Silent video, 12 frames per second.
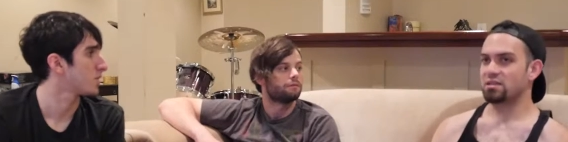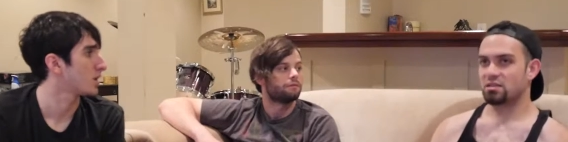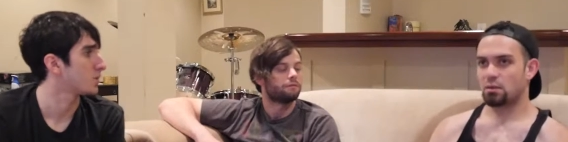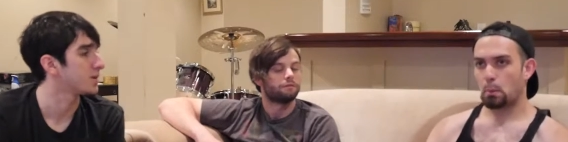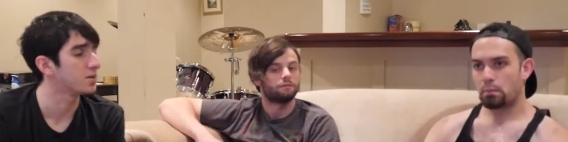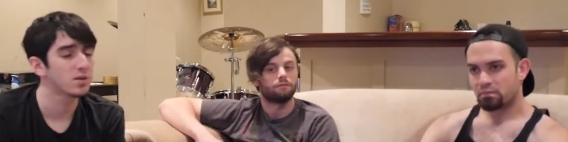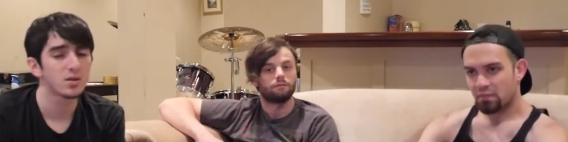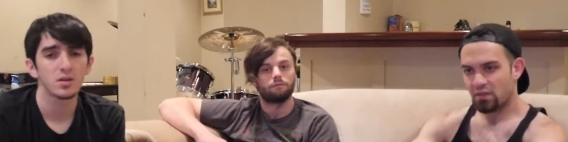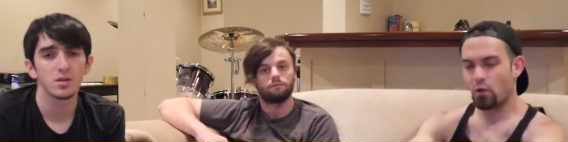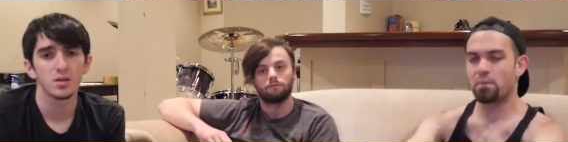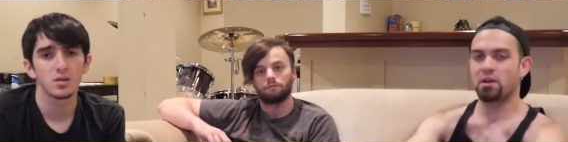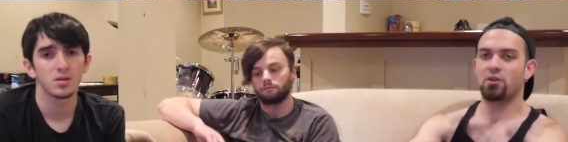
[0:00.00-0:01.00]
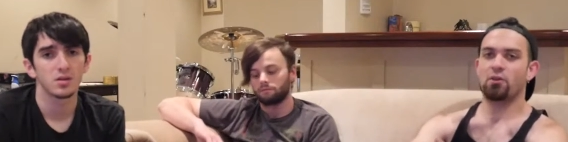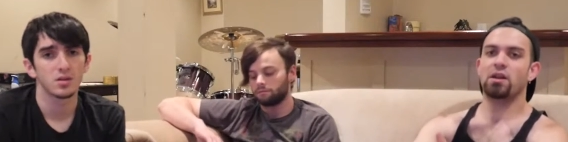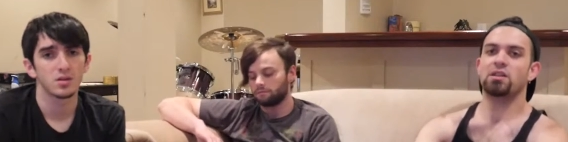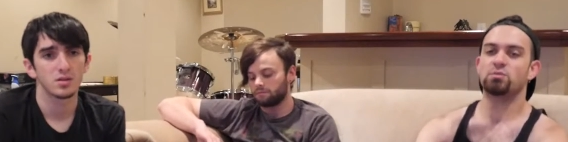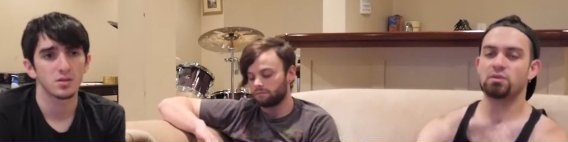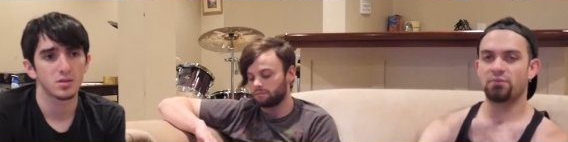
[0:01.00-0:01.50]
Speaker 1: Halloween. The opening
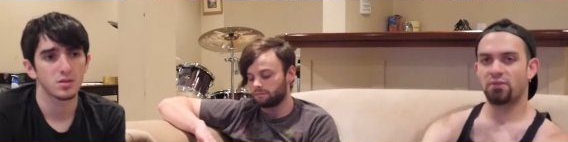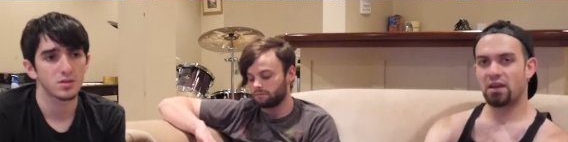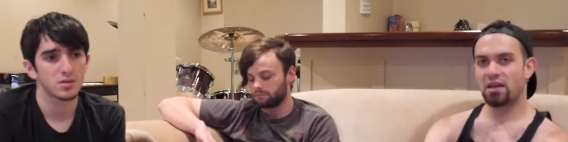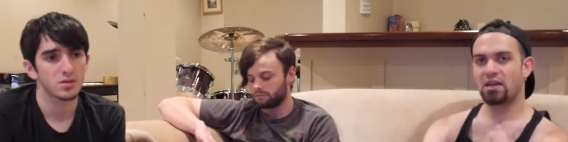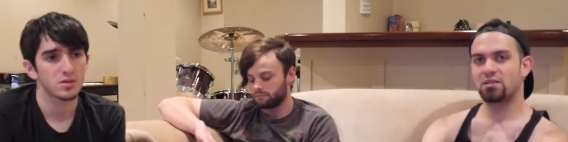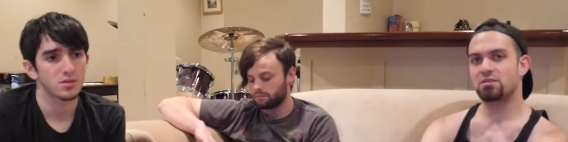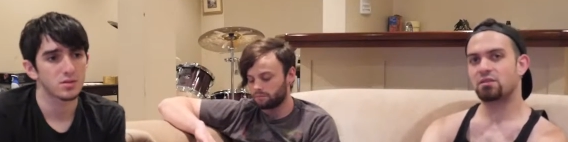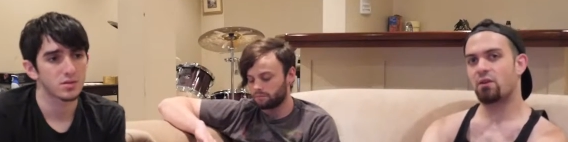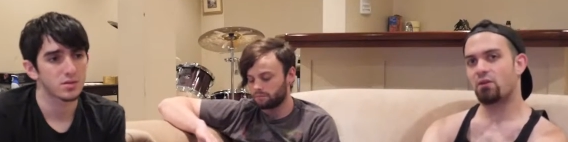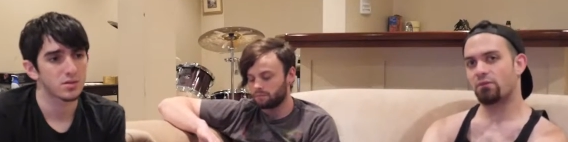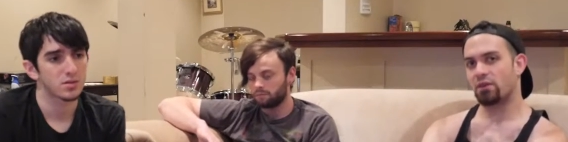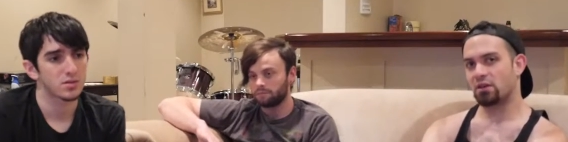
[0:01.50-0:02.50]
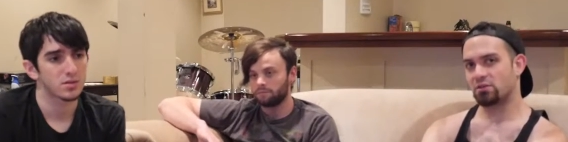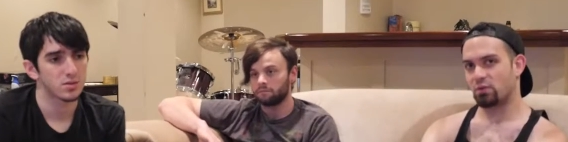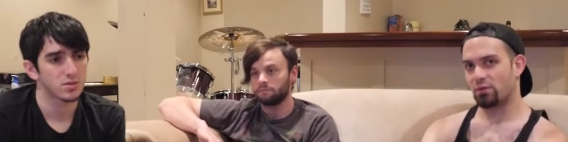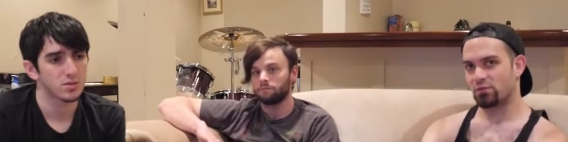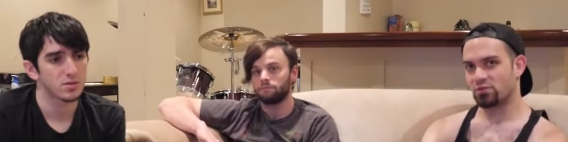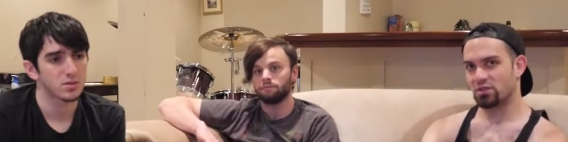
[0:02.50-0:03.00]
credits with the fading in skull face,
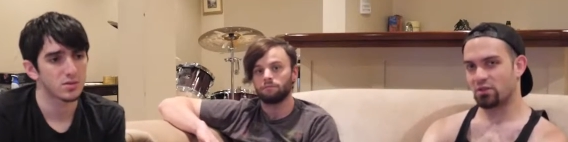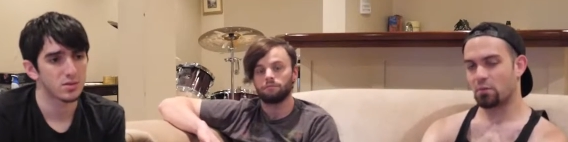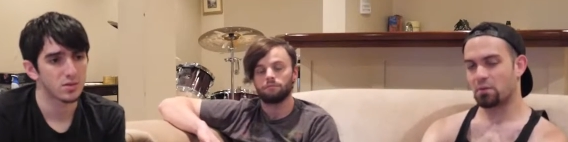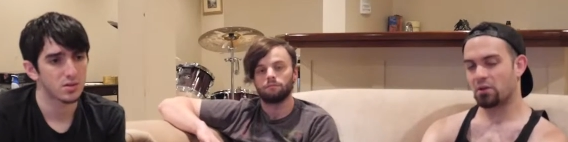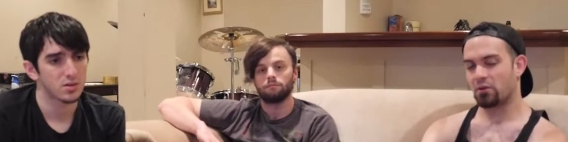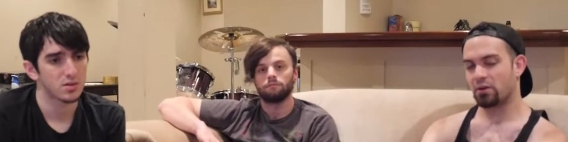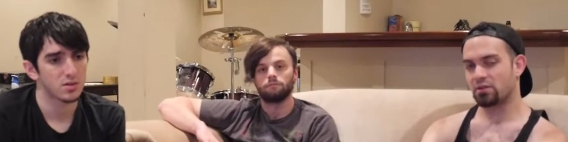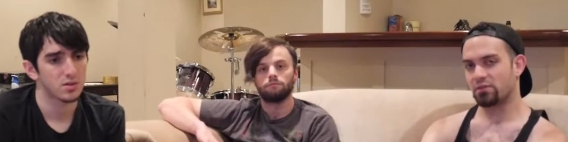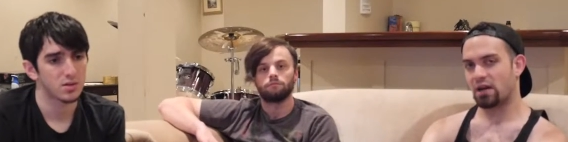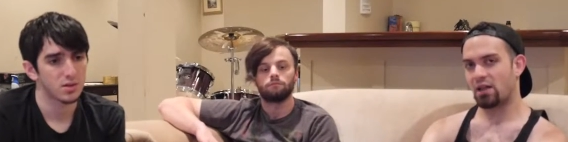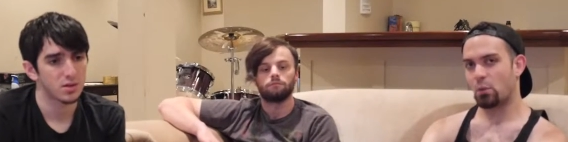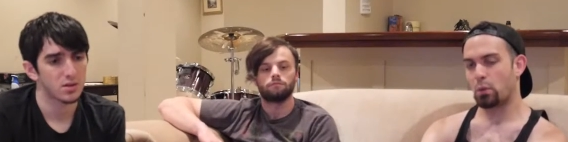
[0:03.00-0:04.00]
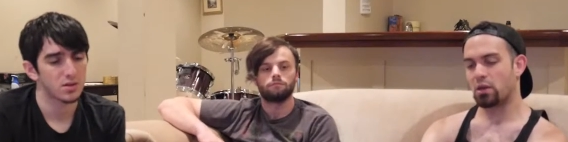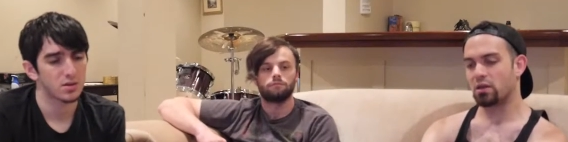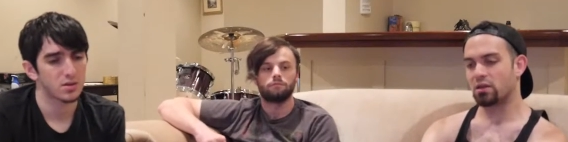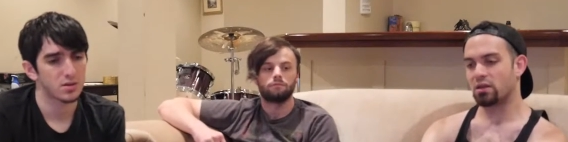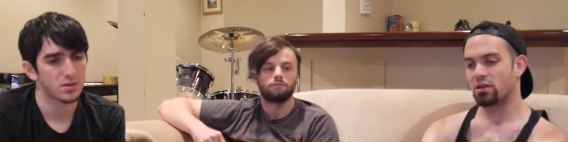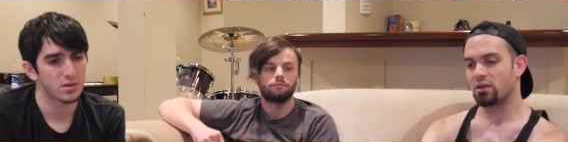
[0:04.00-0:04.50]
referencing the opening credits of
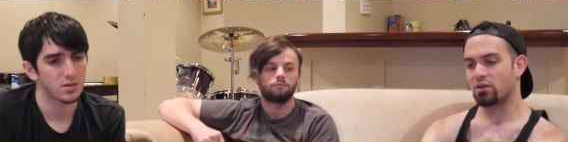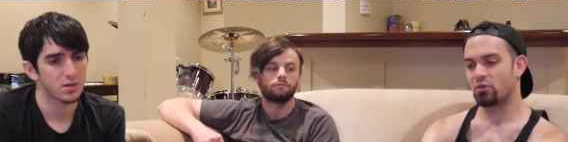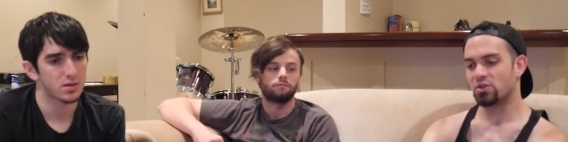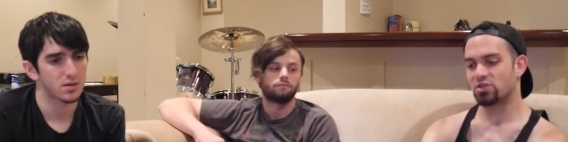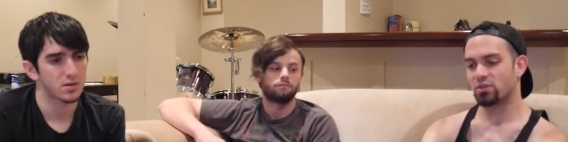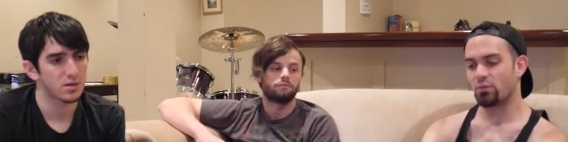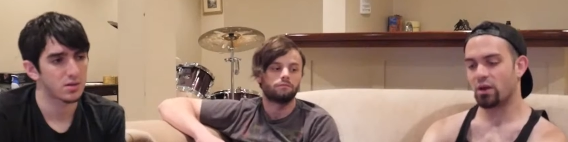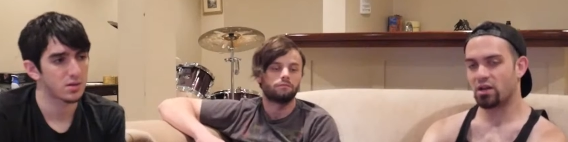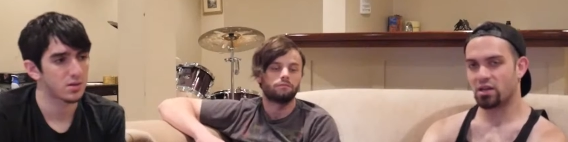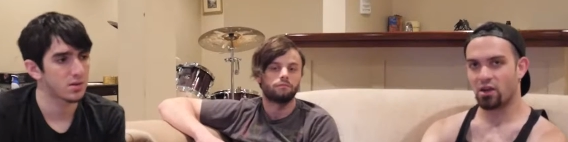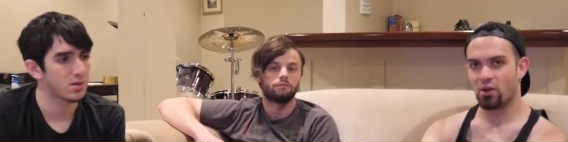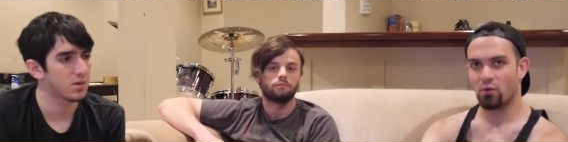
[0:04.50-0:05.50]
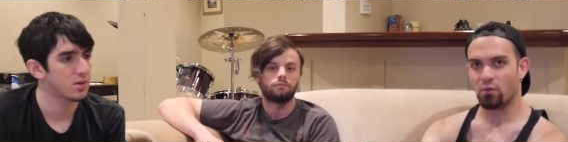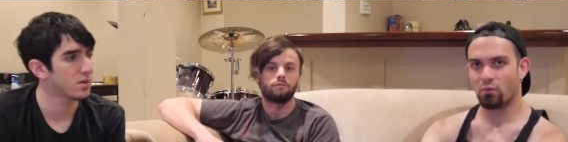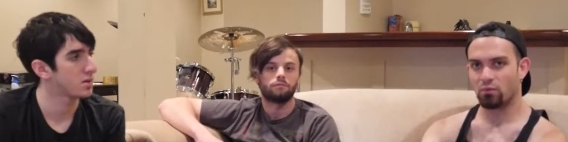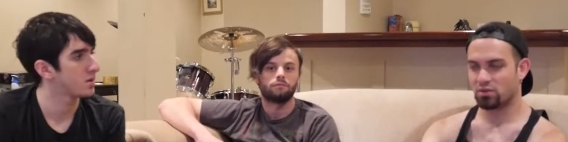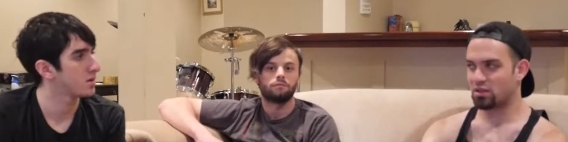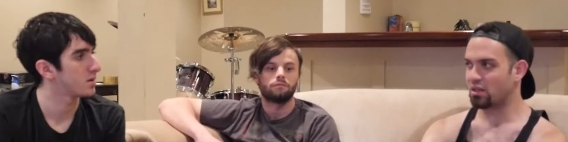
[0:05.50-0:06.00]
Halloween. The Christian radio
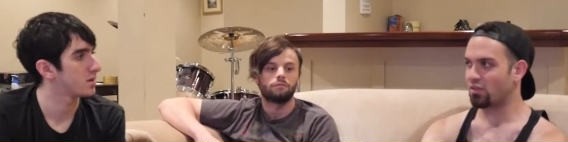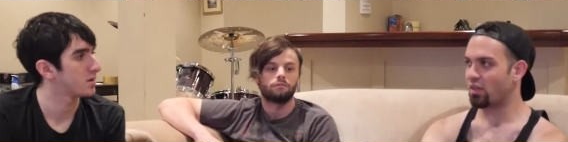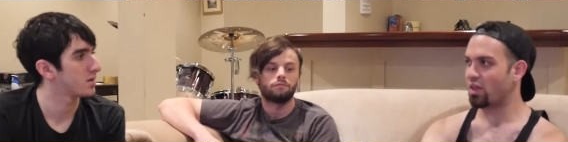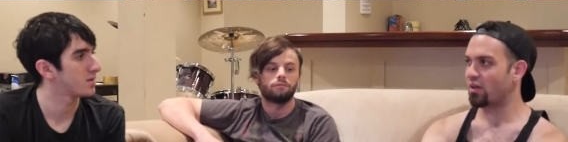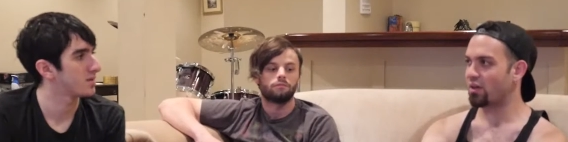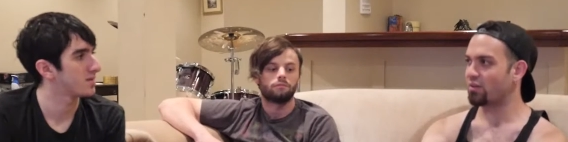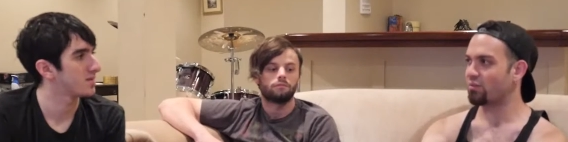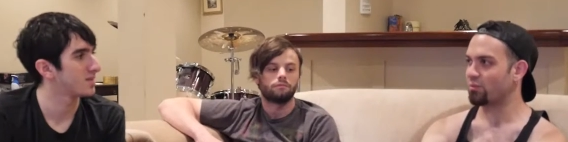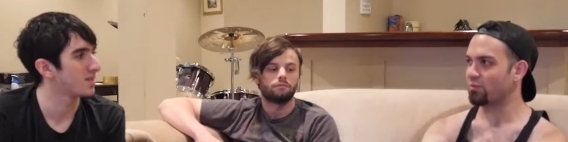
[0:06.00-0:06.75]
with the li the